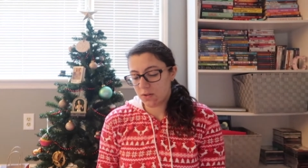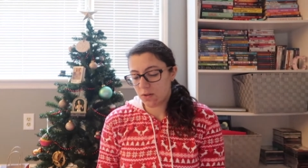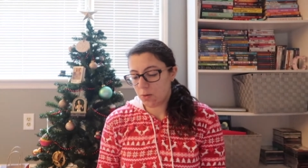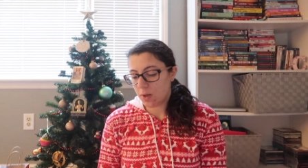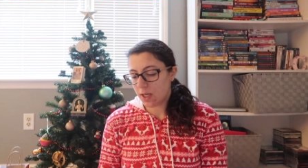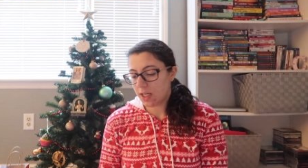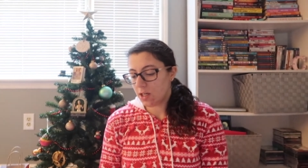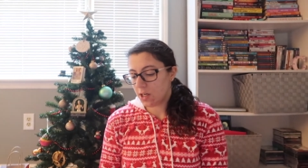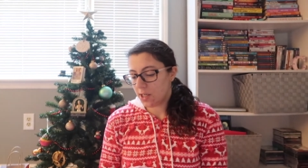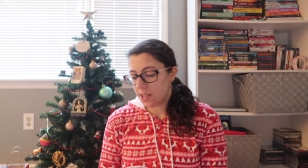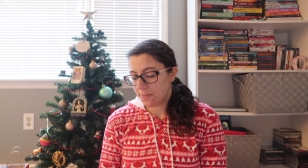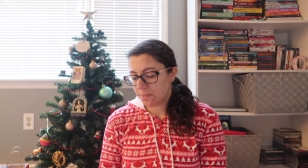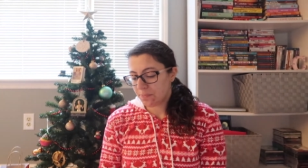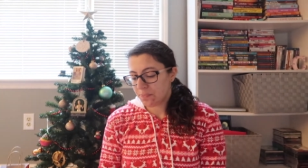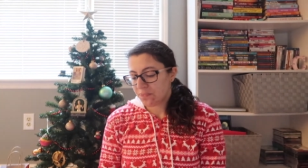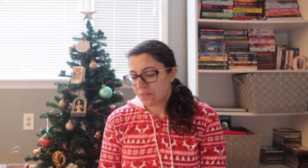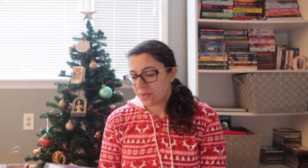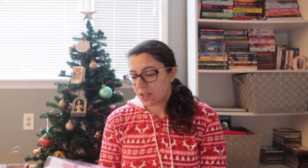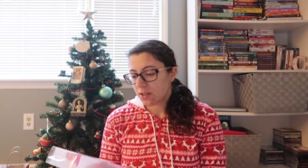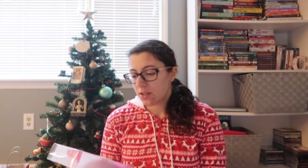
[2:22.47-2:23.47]
So I got
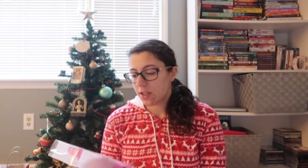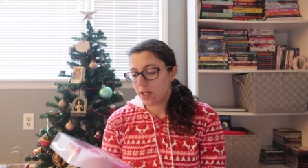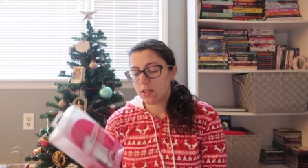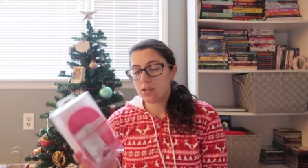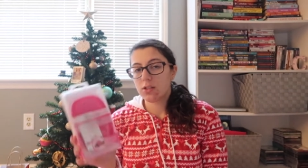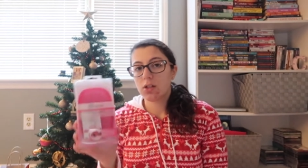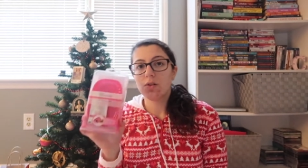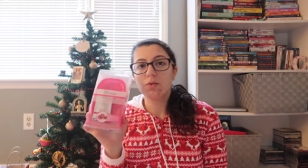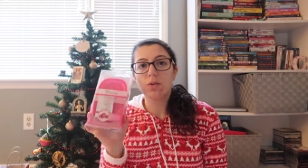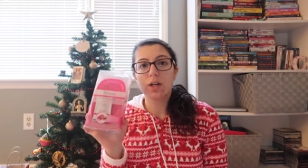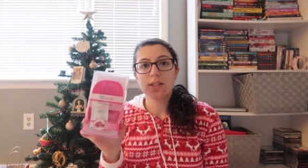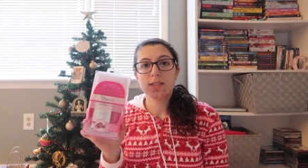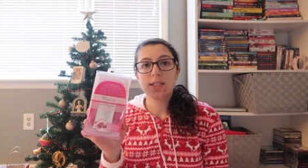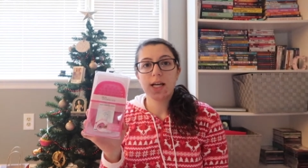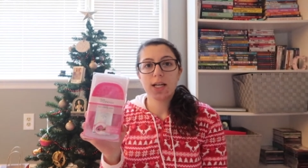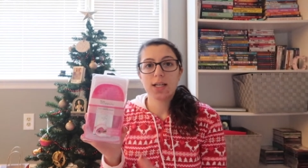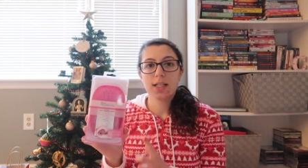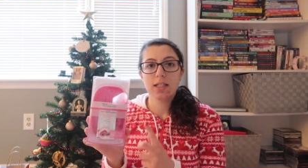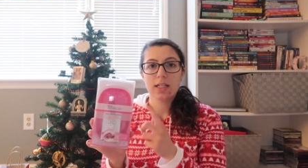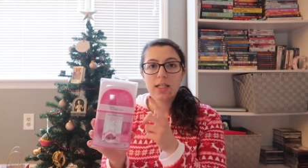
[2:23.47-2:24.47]
this Real
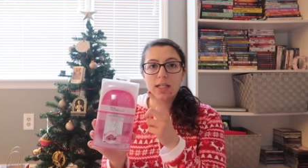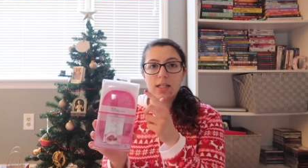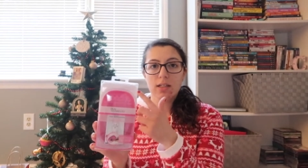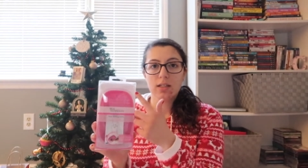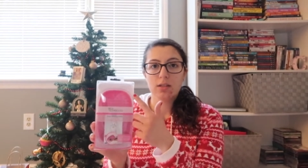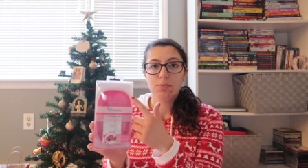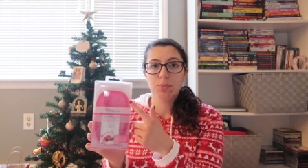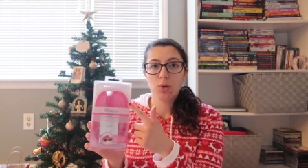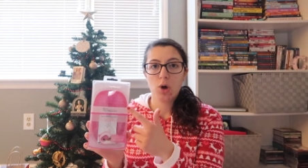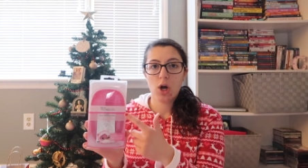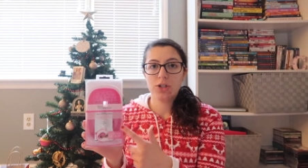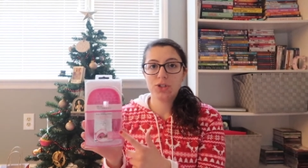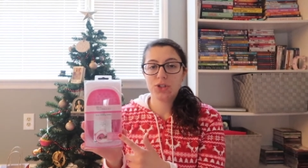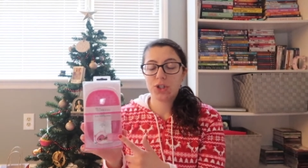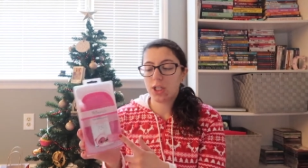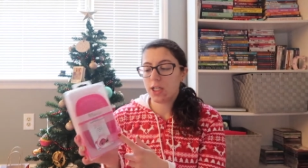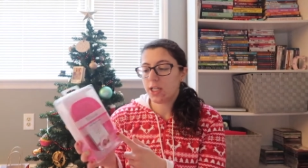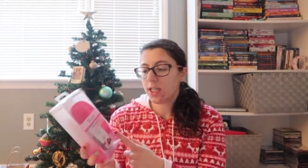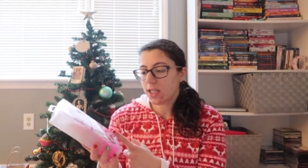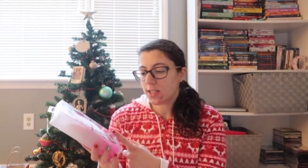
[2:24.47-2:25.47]
Techniques brush
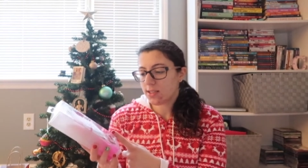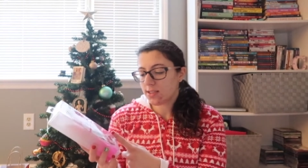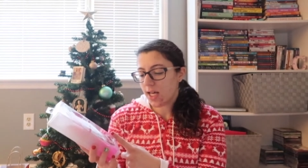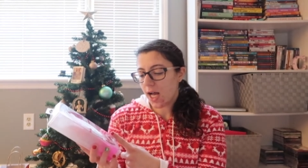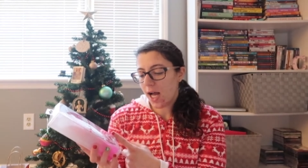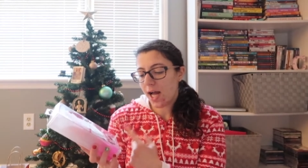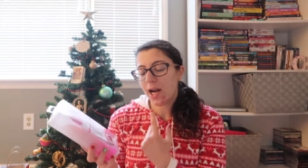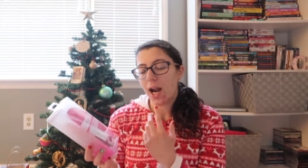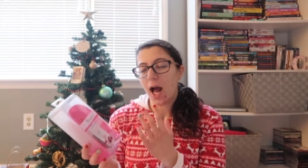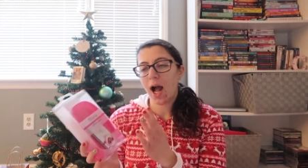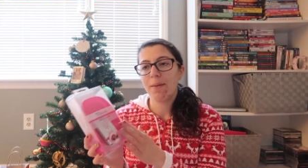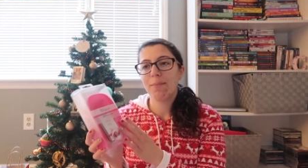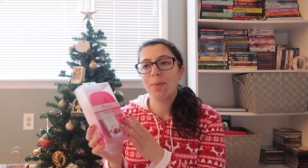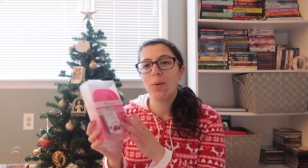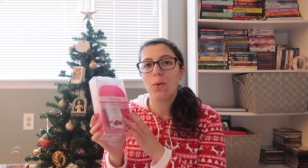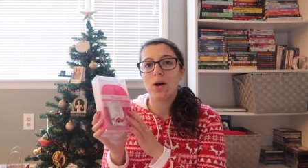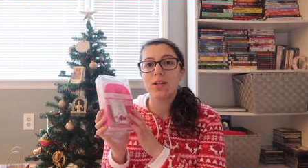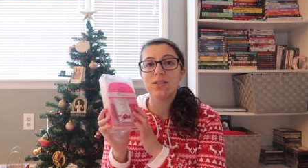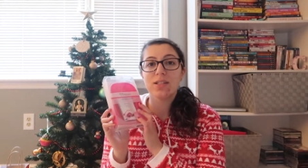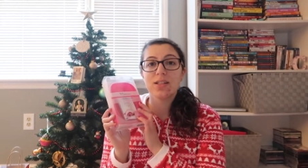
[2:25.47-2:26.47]
cleaning set and I've
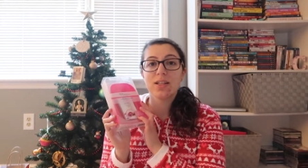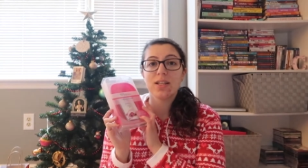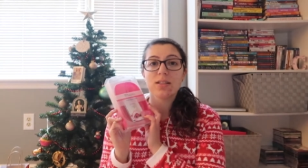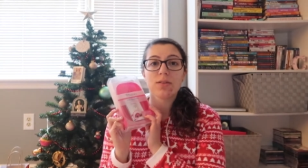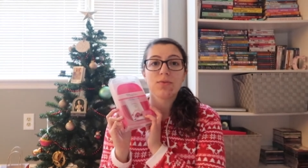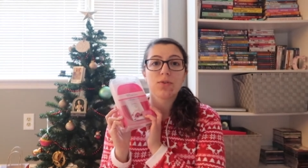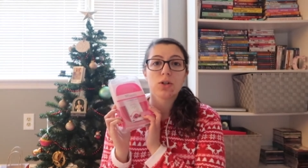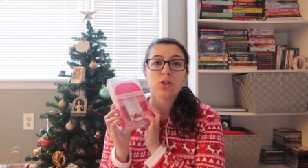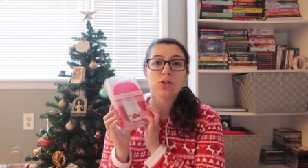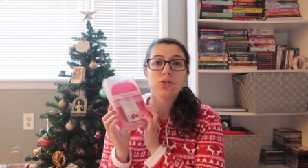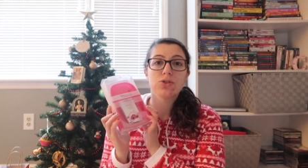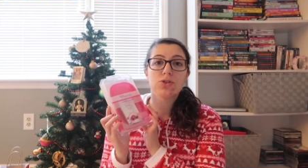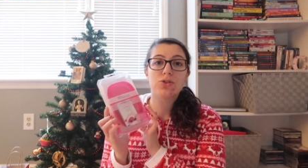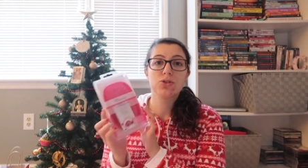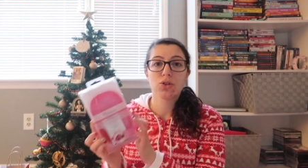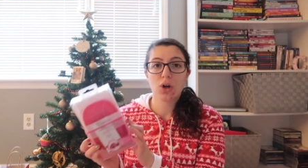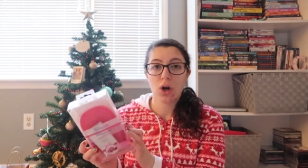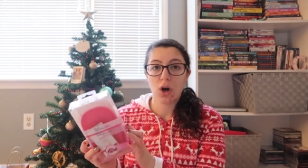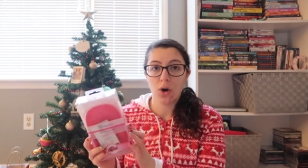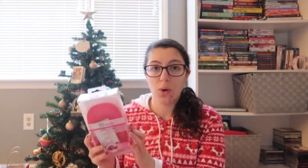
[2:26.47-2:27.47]
been wanting this for
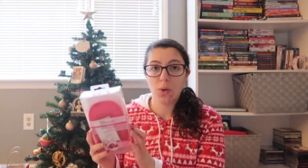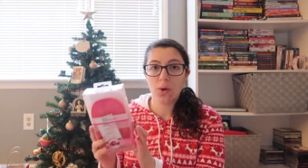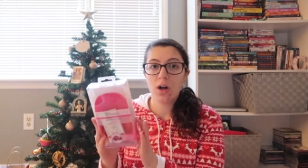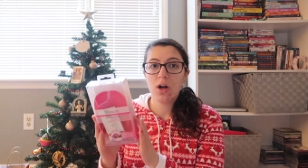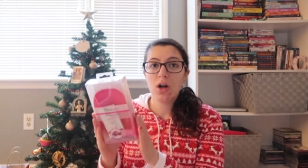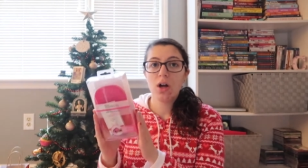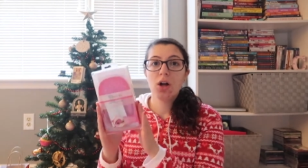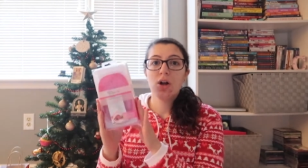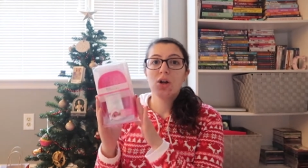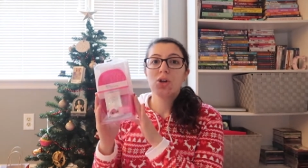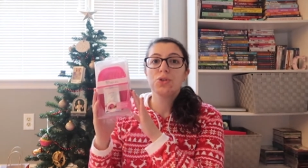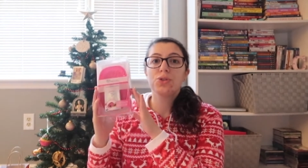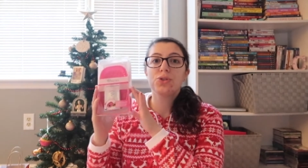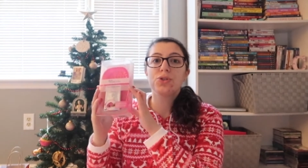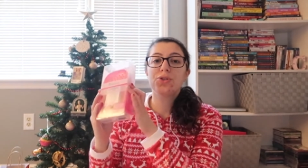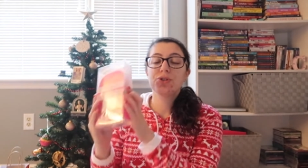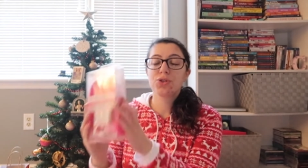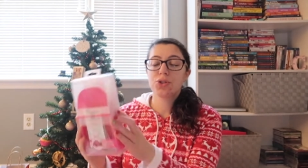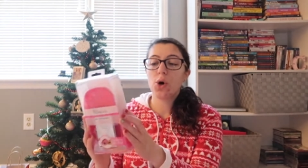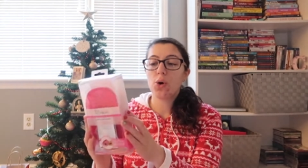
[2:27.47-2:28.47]
so
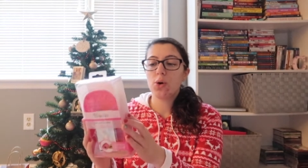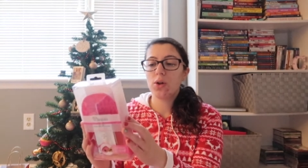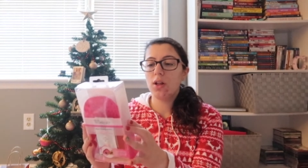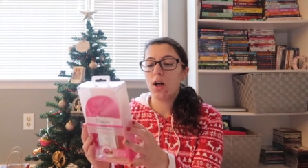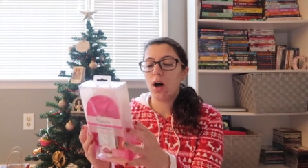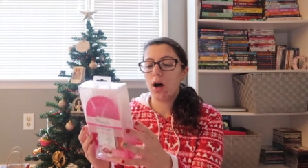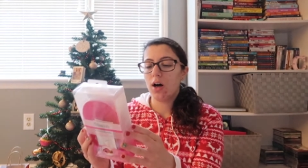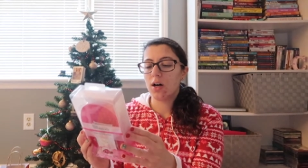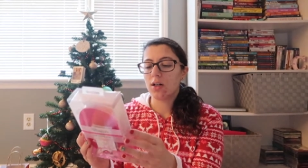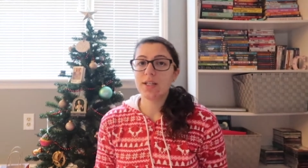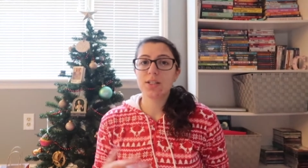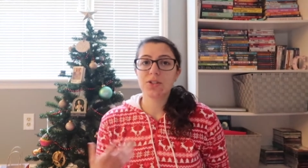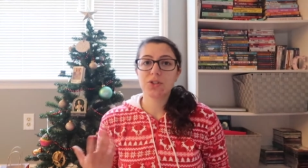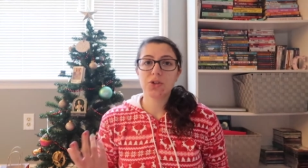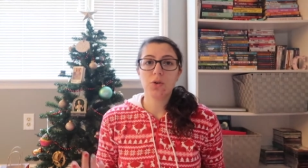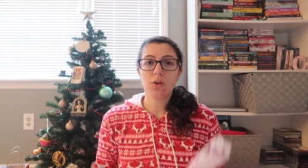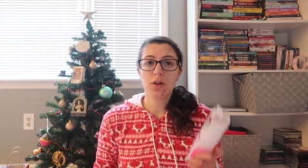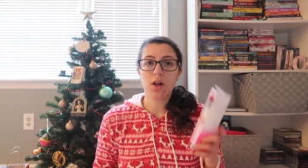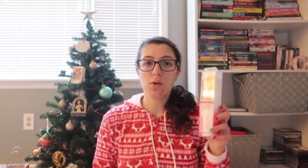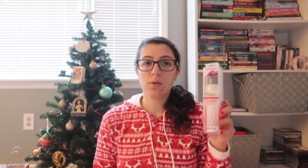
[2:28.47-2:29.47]
so long. And then to
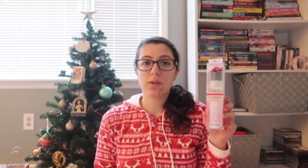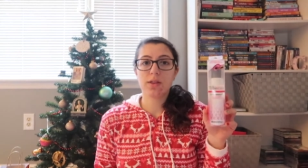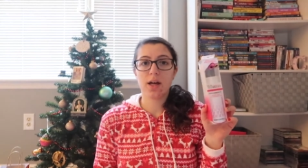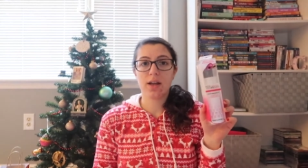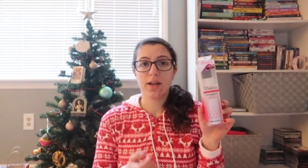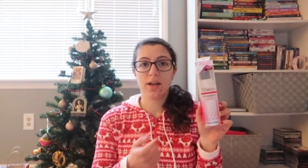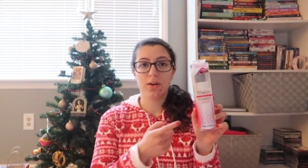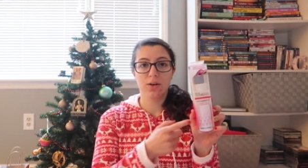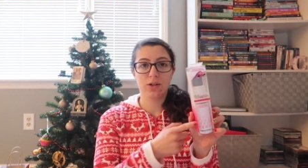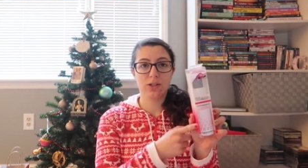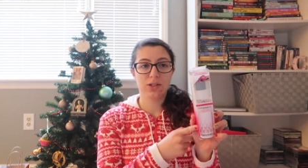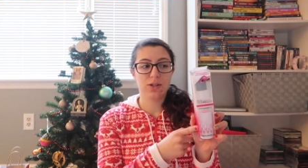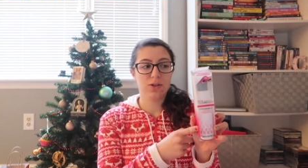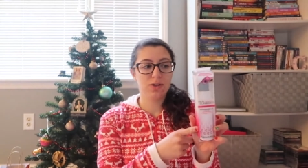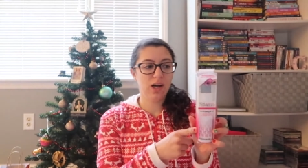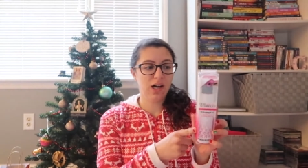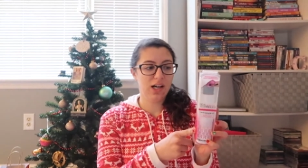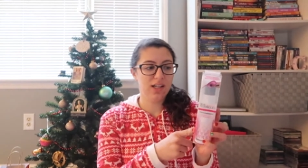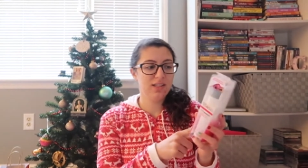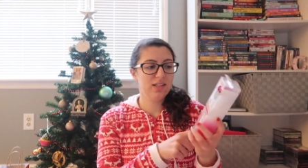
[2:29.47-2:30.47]
go along with that, I also
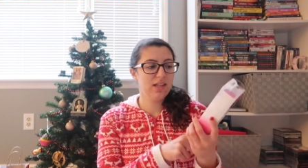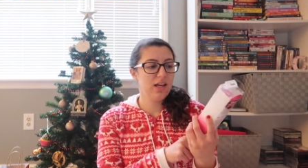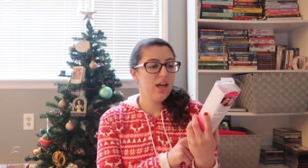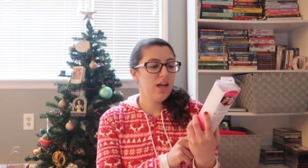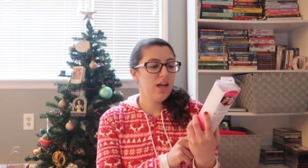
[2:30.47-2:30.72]
got